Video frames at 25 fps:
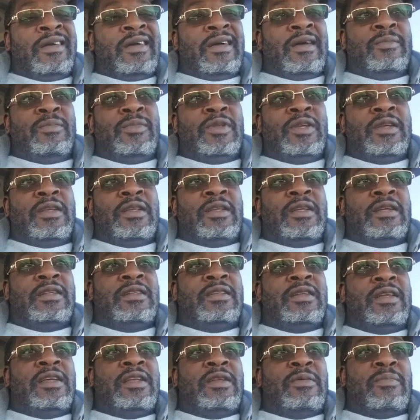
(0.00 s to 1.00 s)
I'm looking at
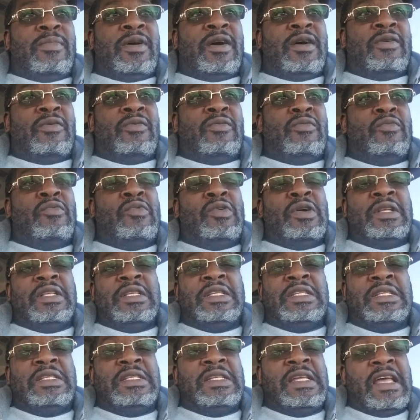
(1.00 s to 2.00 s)
to get about
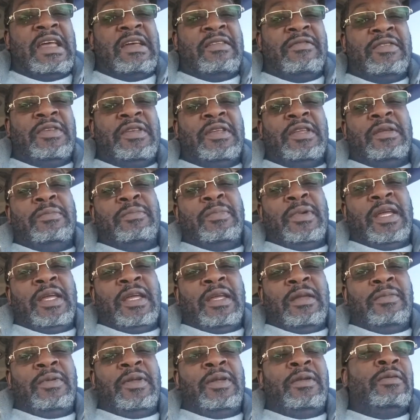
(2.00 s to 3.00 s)
170
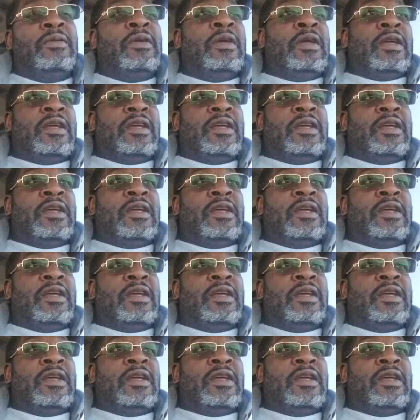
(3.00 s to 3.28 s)
maybe.